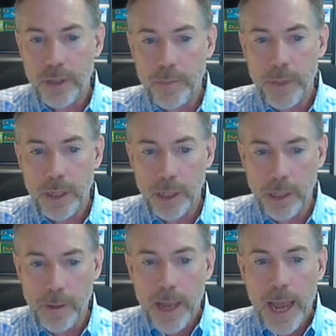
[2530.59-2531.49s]
in the
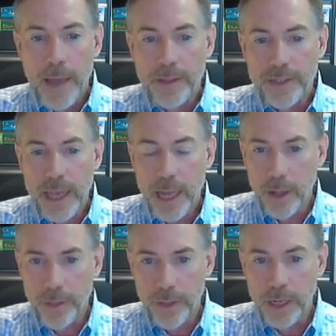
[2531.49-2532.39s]
middle, and this
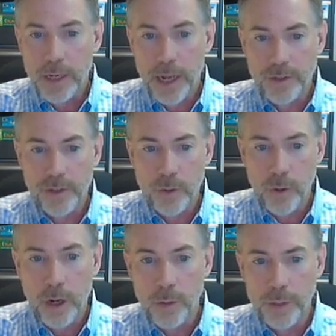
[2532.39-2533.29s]
health index score,